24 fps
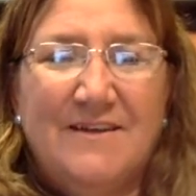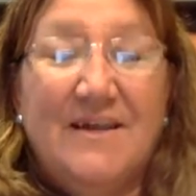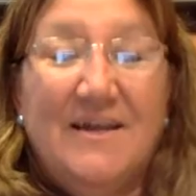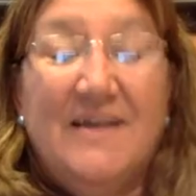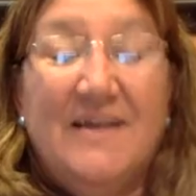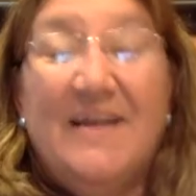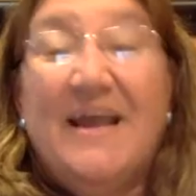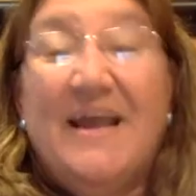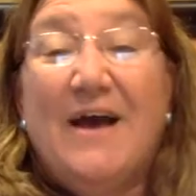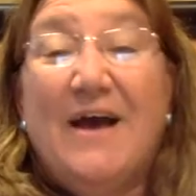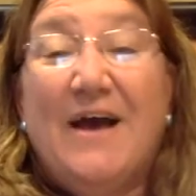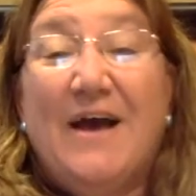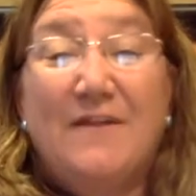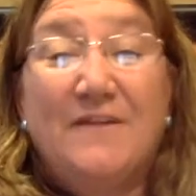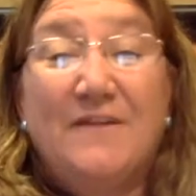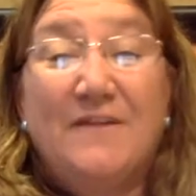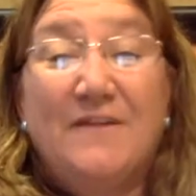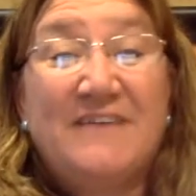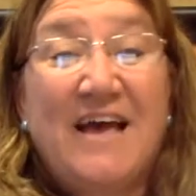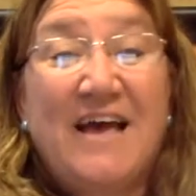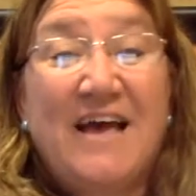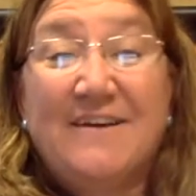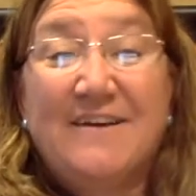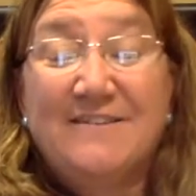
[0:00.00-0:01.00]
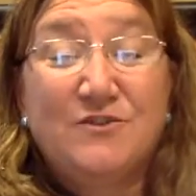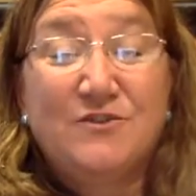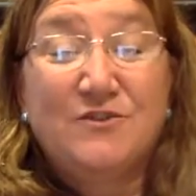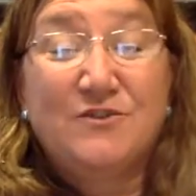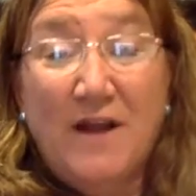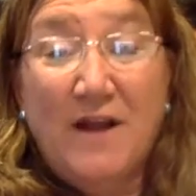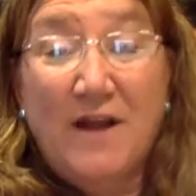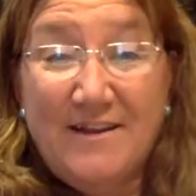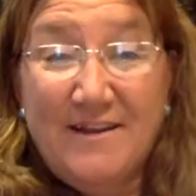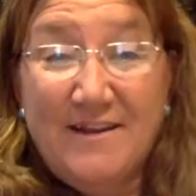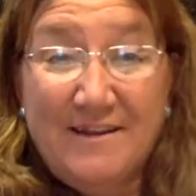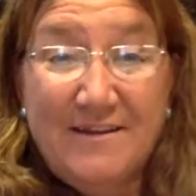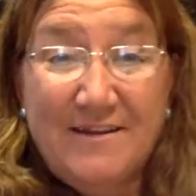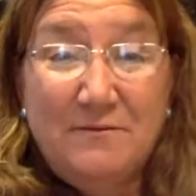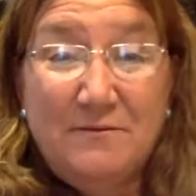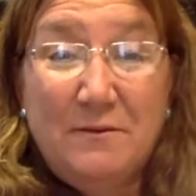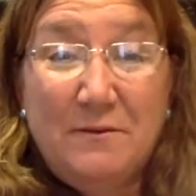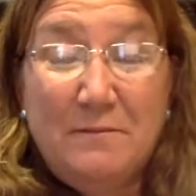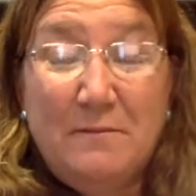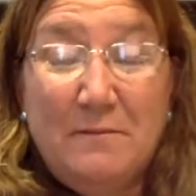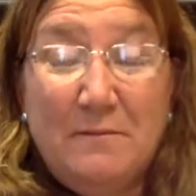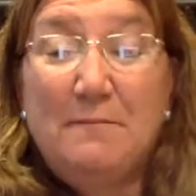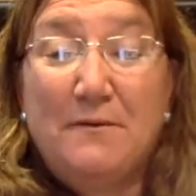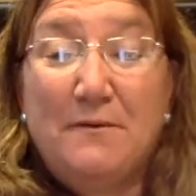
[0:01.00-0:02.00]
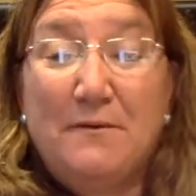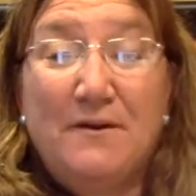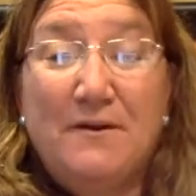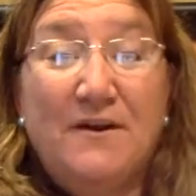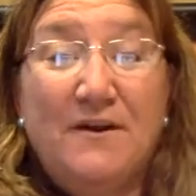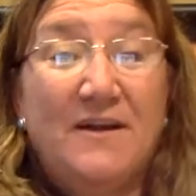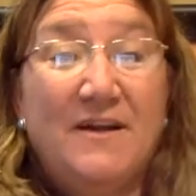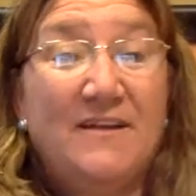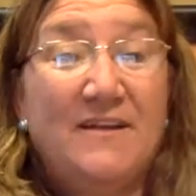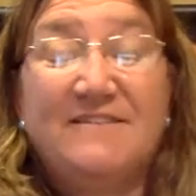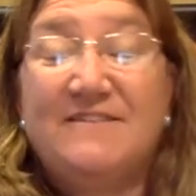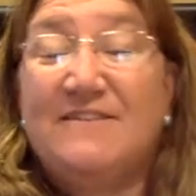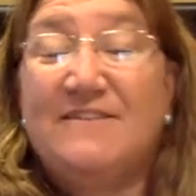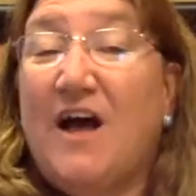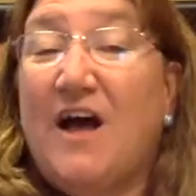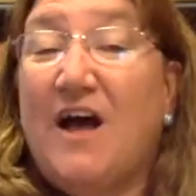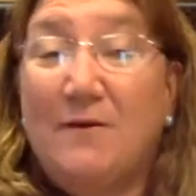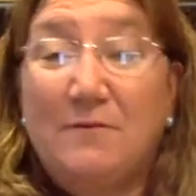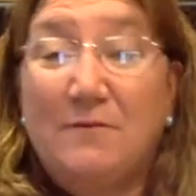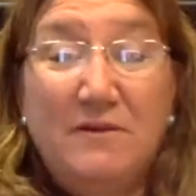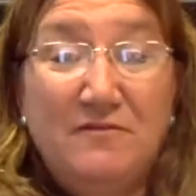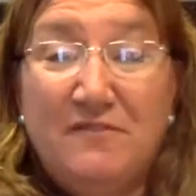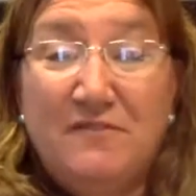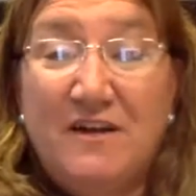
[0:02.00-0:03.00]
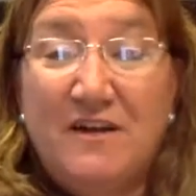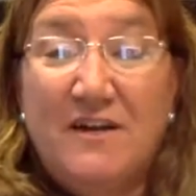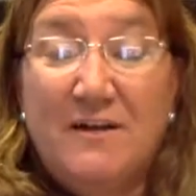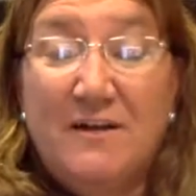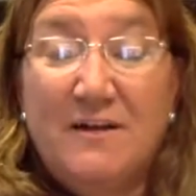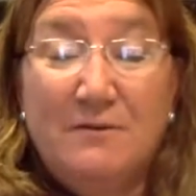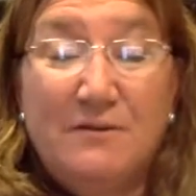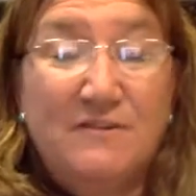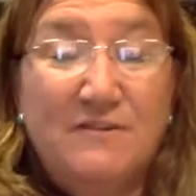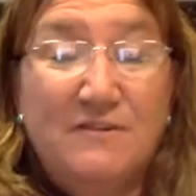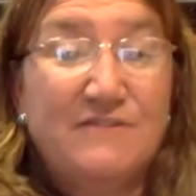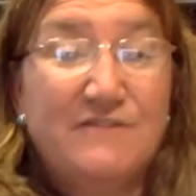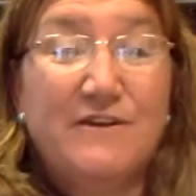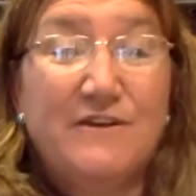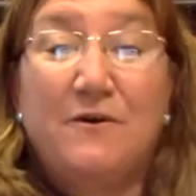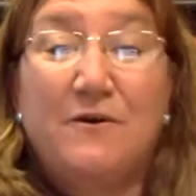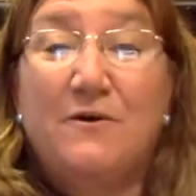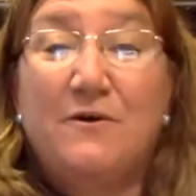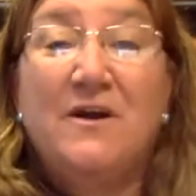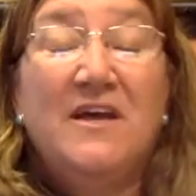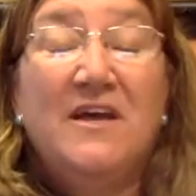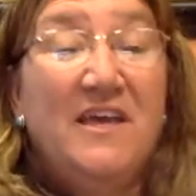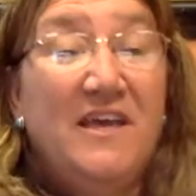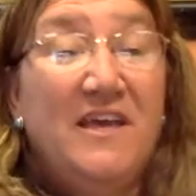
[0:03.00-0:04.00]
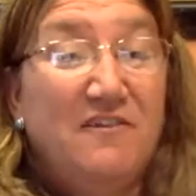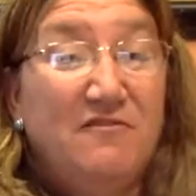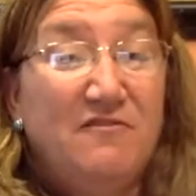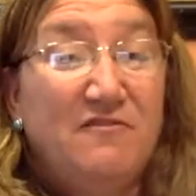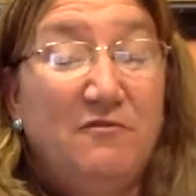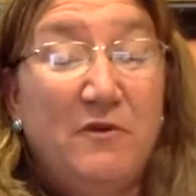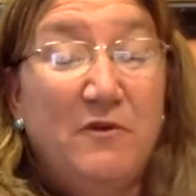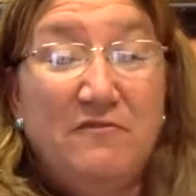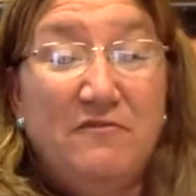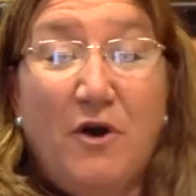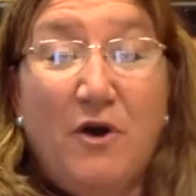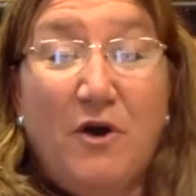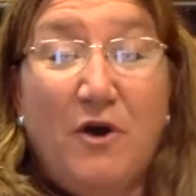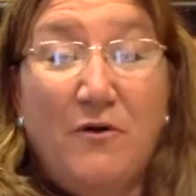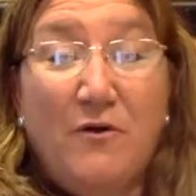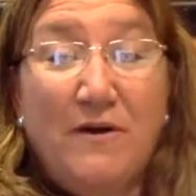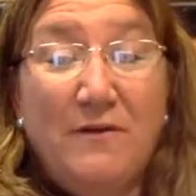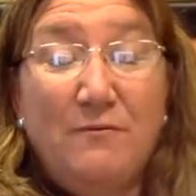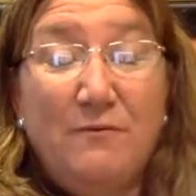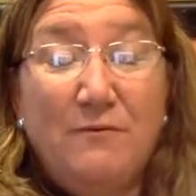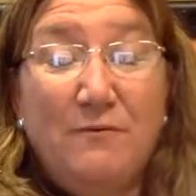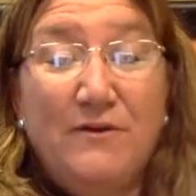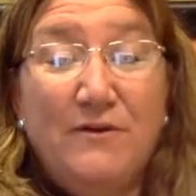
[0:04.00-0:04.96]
Now, the tax credit, remember, it's not refundable. So if we've already